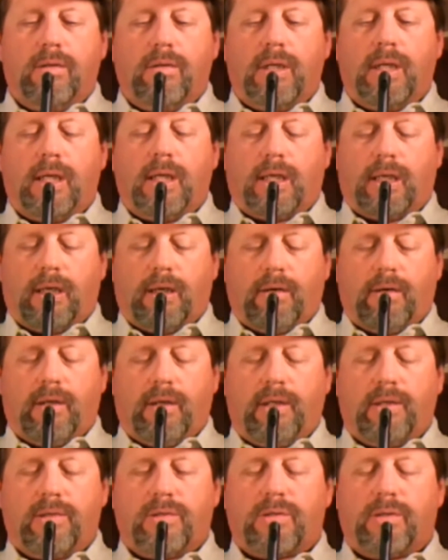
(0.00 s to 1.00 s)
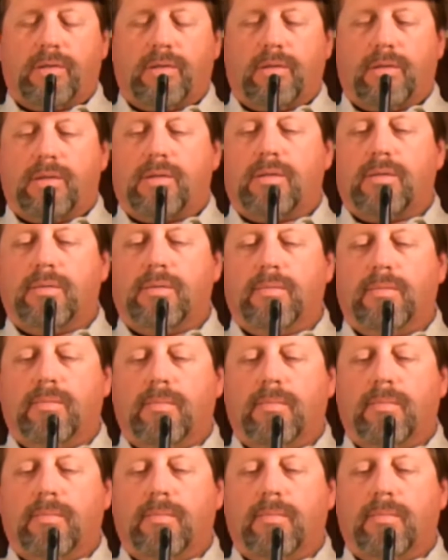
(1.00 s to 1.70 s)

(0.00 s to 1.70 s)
they carry insurance?